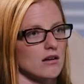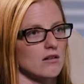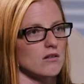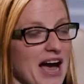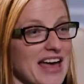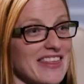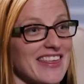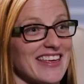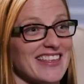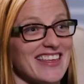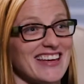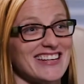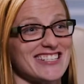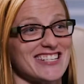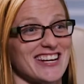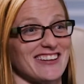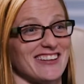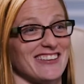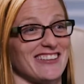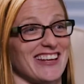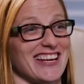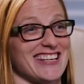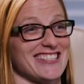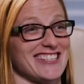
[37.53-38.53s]
I think that
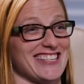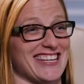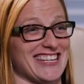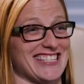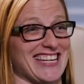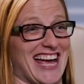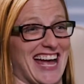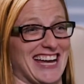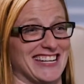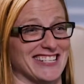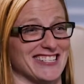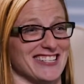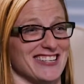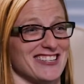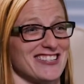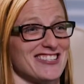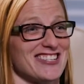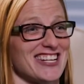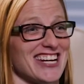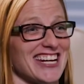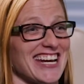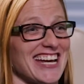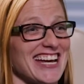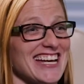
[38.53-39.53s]
Jalen likes the attention
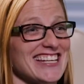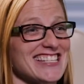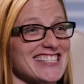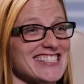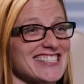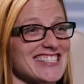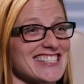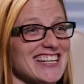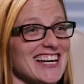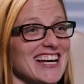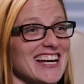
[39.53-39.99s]
she gets.